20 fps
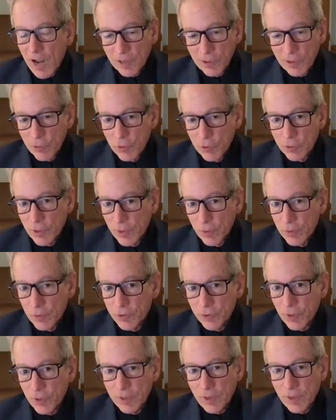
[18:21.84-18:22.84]
doctors, other
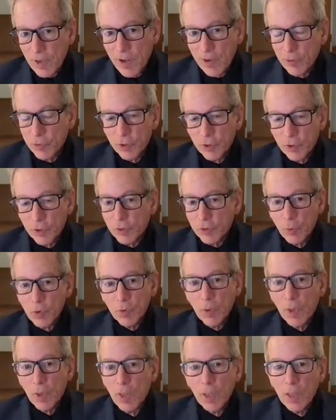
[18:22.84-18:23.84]
psychologists
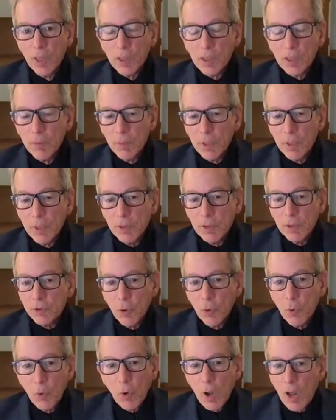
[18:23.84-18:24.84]
won't give me,
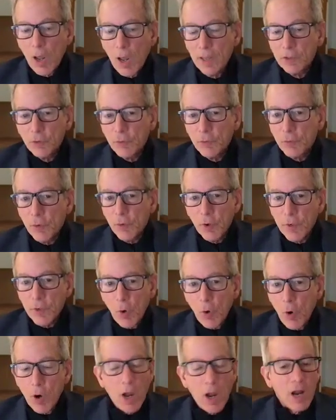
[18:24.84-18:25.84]
so it's very
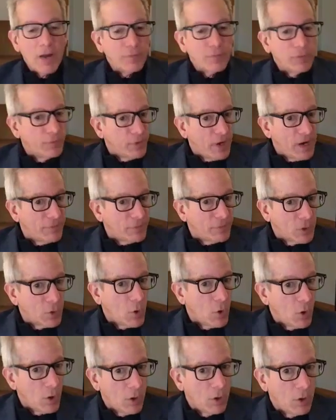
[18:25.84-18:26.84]
hard. If I have to
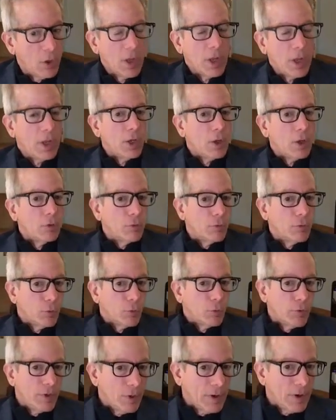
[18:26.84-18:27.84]
call
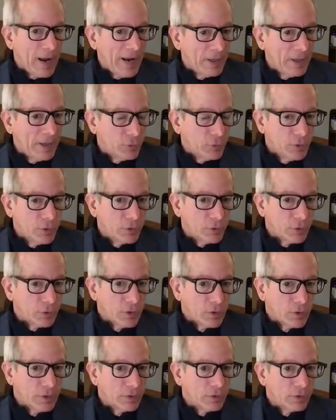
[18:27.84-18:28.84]
through their answering
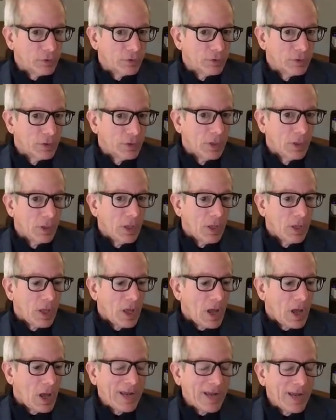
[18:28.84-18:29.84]
service,
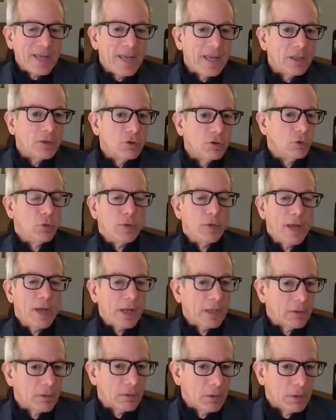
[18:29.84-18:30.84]
I can't do
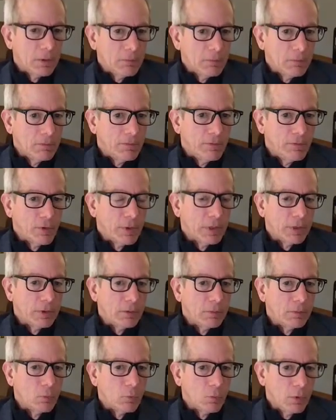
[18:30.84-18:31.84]
that
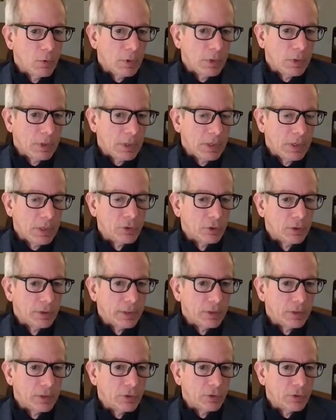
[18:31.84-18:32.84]
very
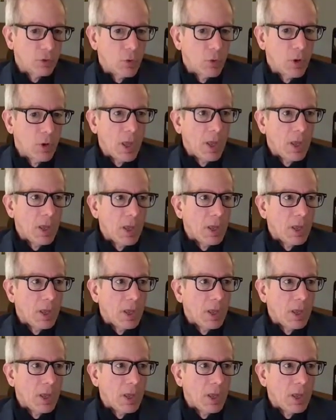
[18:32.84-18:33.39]
easily. So